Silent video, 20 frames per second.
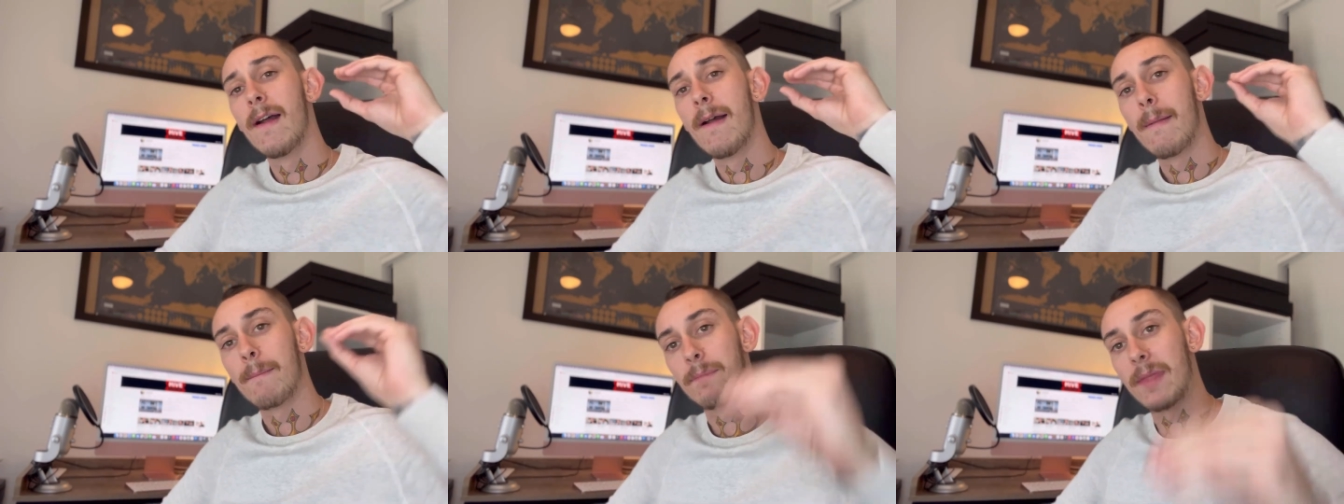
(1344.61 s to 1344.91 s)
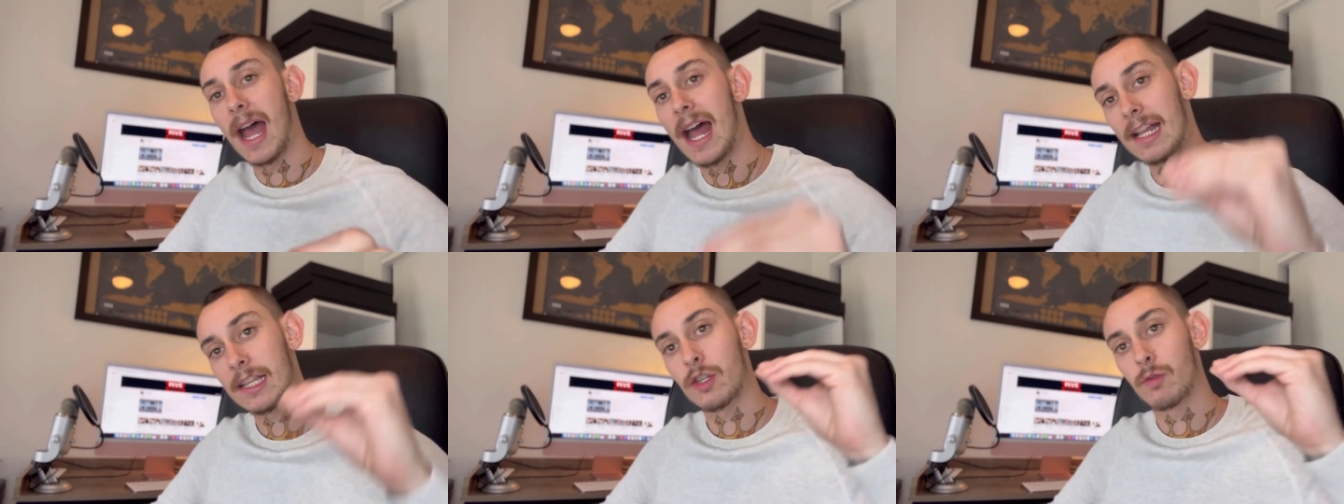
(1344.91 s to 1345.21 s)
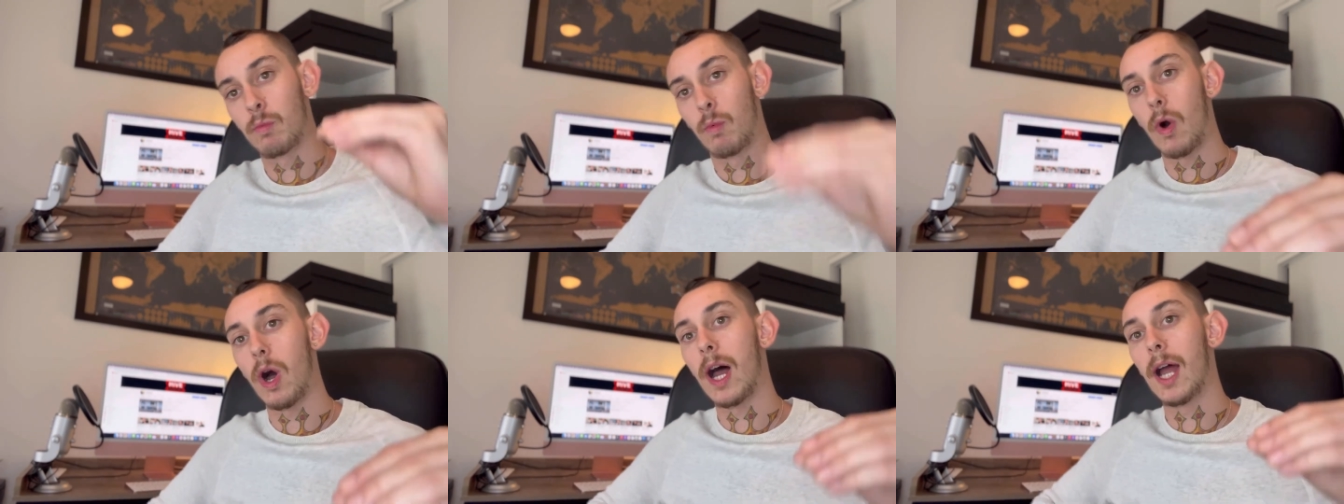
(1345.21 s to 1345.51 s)
That's
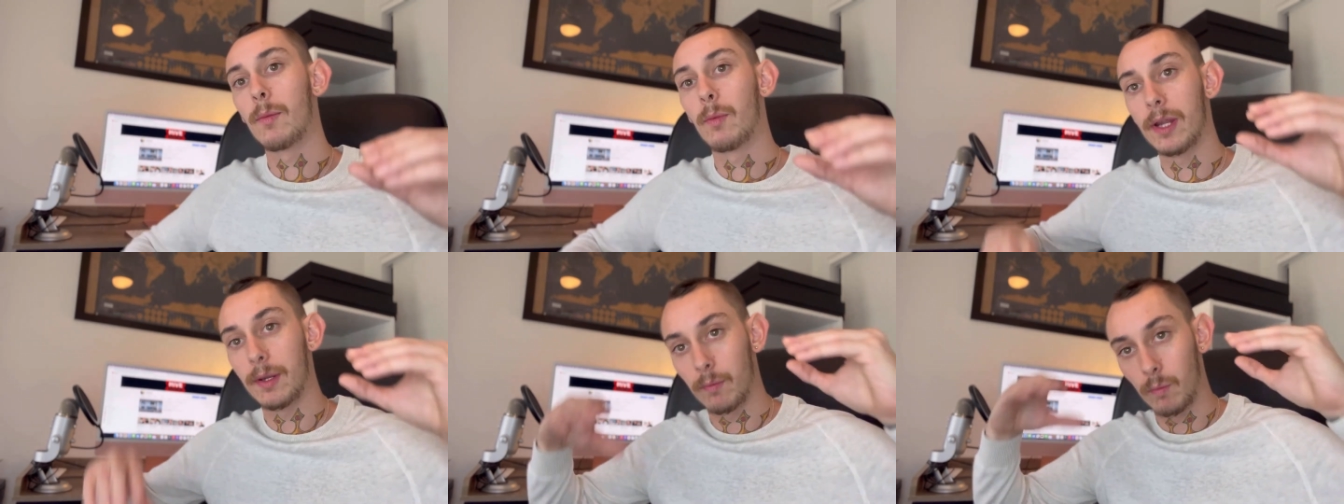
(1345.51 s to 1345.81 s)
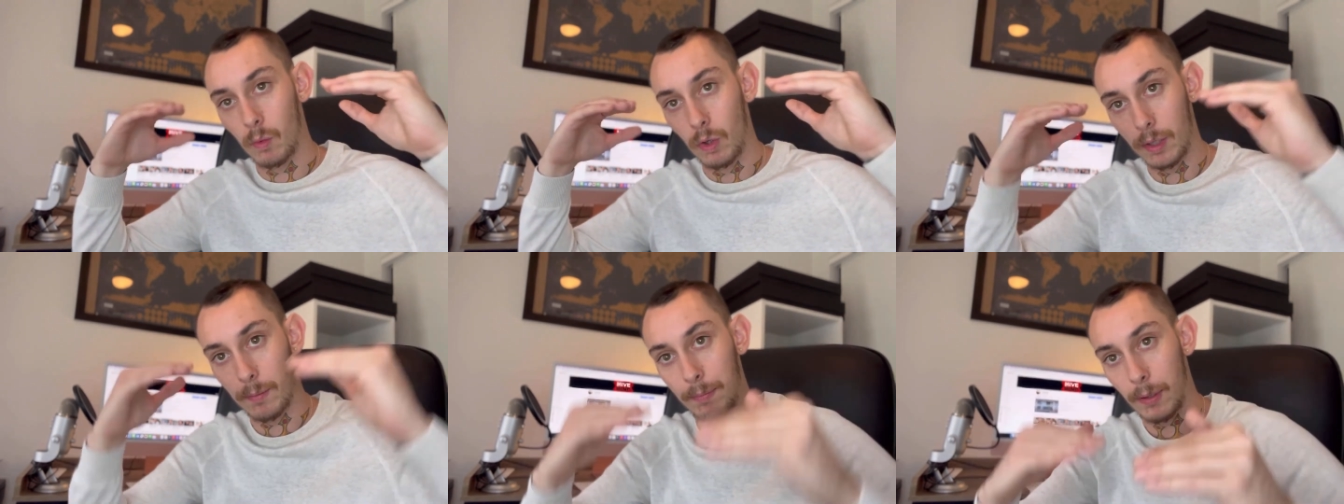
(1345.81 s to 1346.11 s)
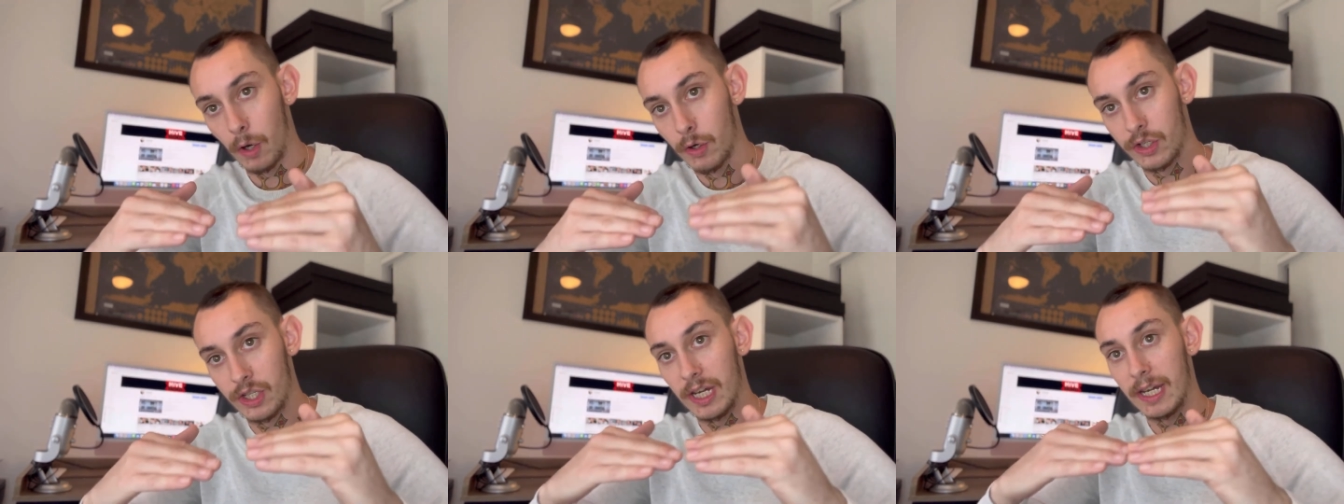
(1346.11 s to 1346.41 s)
why we want to
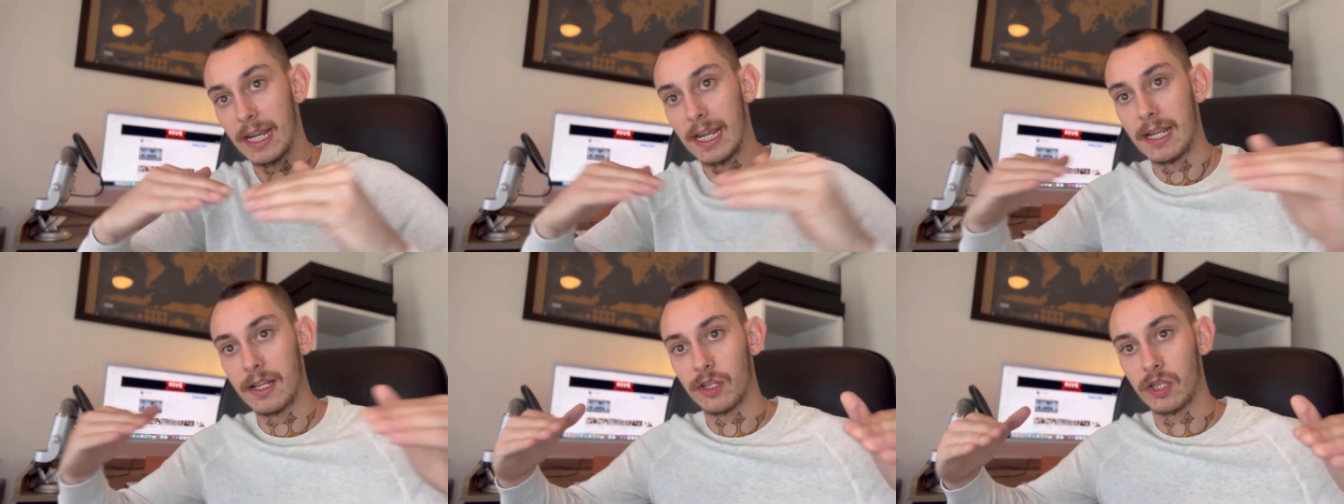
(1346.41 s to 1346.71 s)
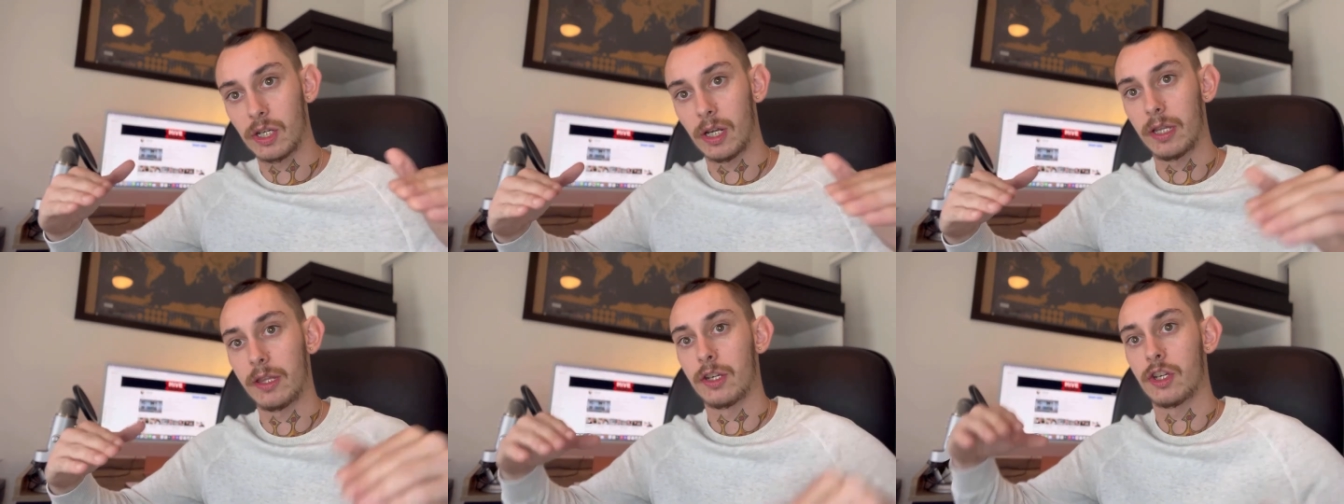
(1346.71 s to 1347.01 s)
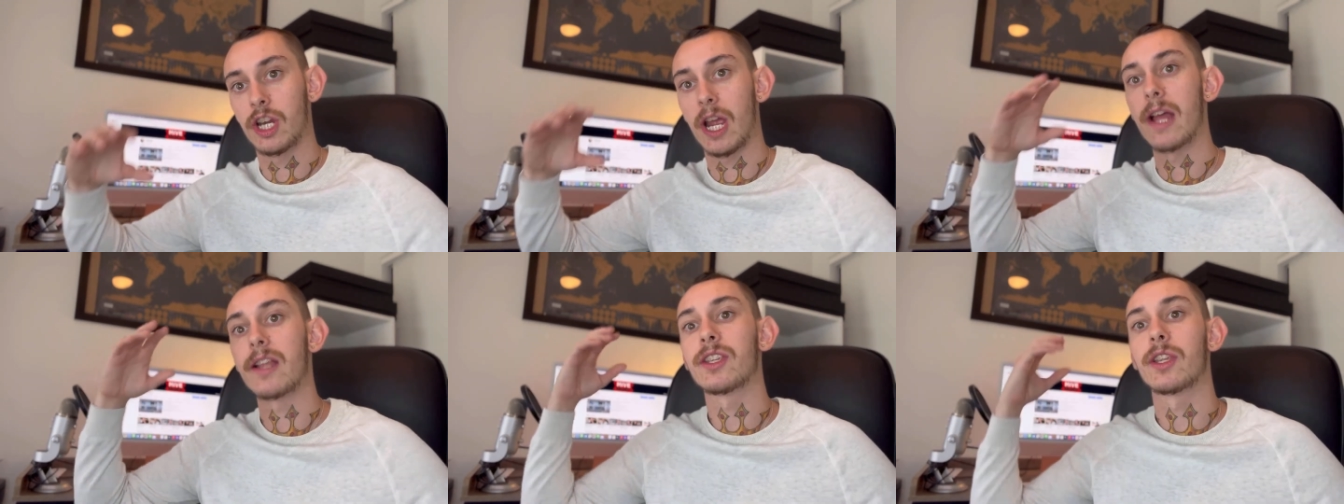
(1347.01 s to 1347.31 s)
post it inside the
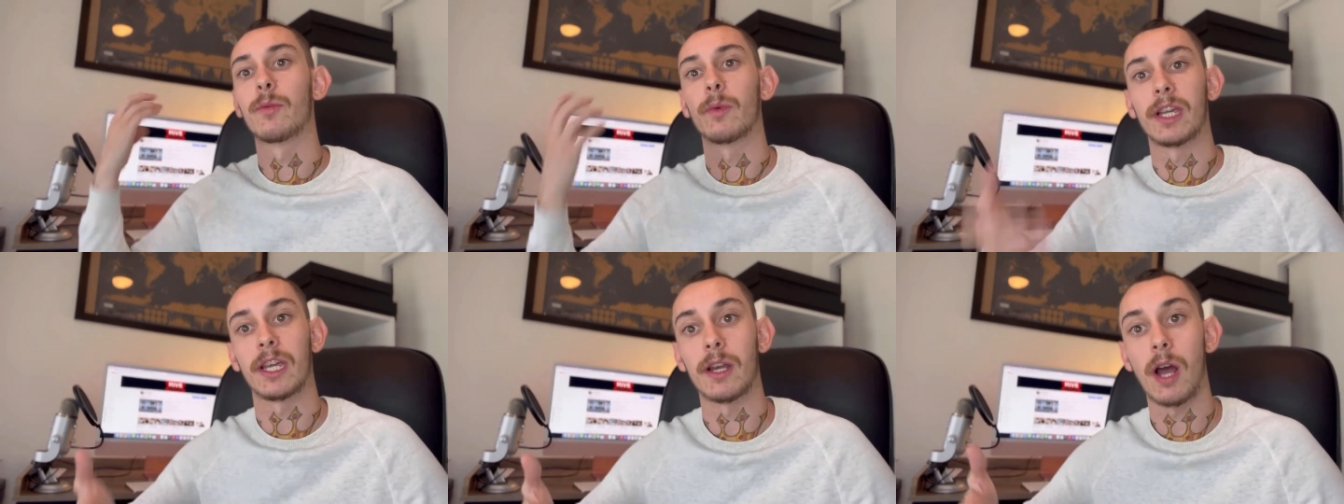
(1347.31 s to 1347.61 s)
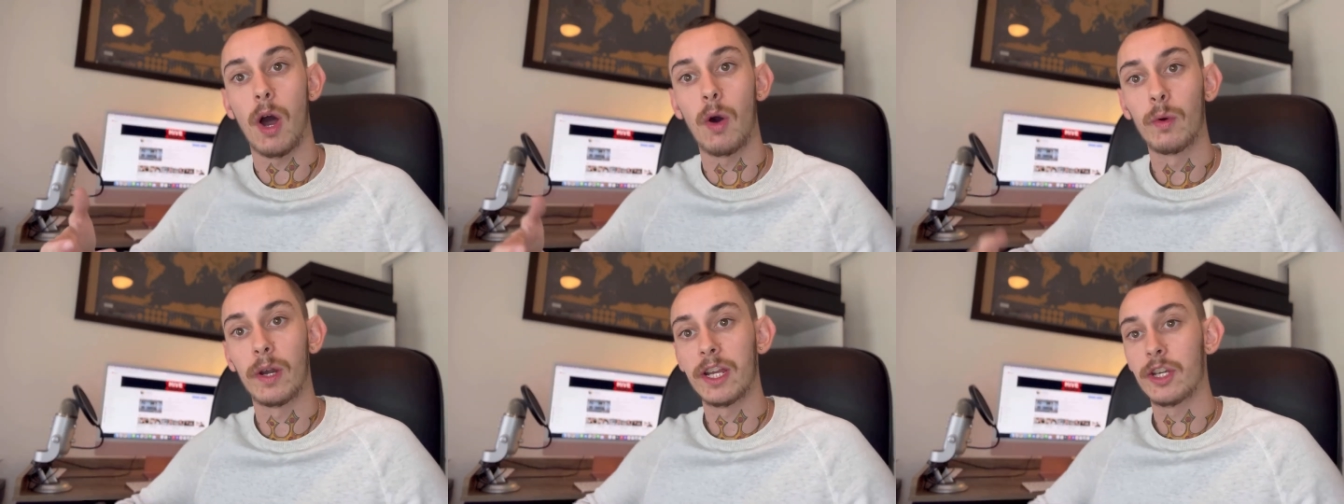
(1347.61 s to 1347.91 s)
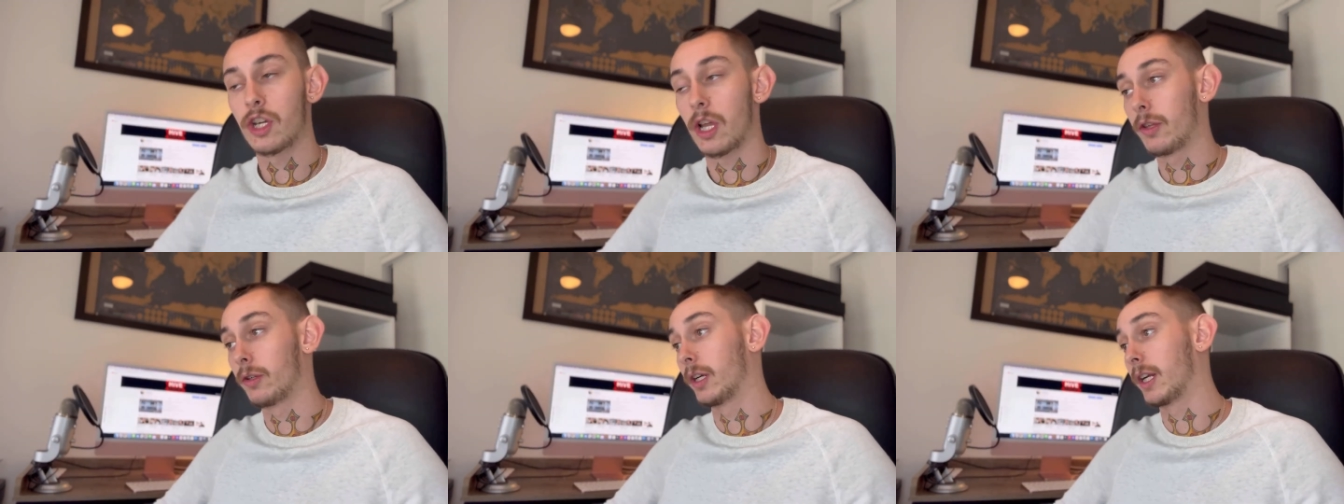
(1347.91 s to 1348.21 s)
chat so that we can hold each
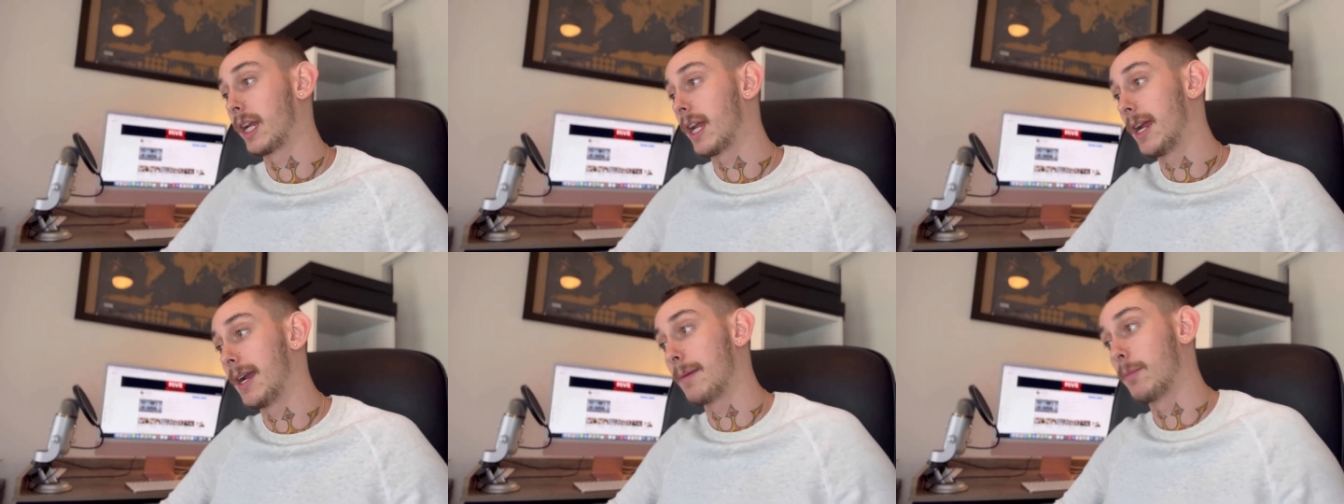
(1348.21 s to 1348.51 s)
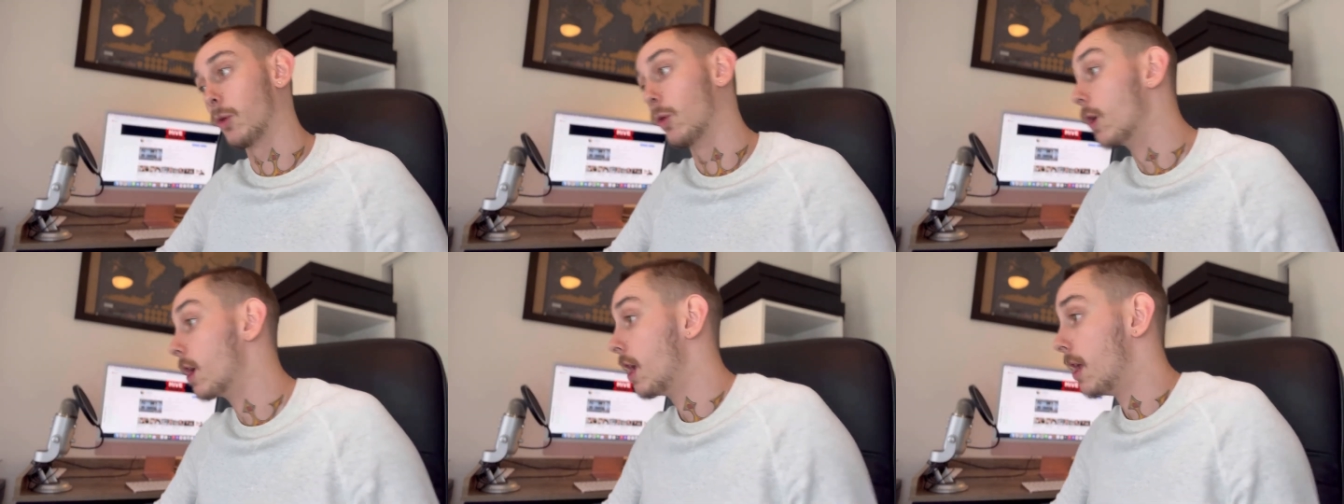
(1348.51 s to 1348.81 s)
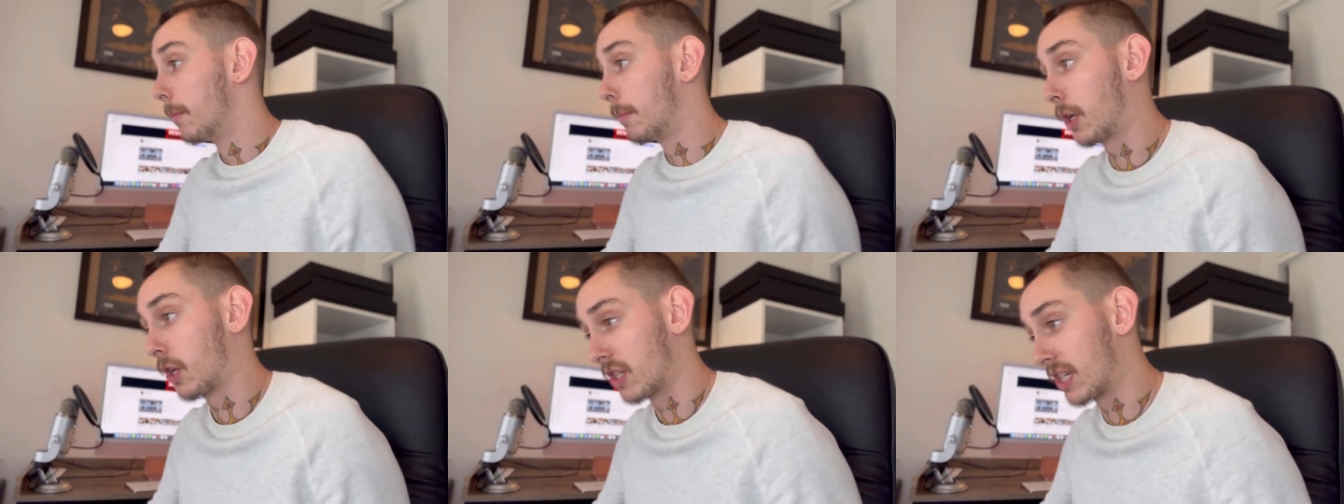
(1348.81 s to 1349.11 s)
other accountable because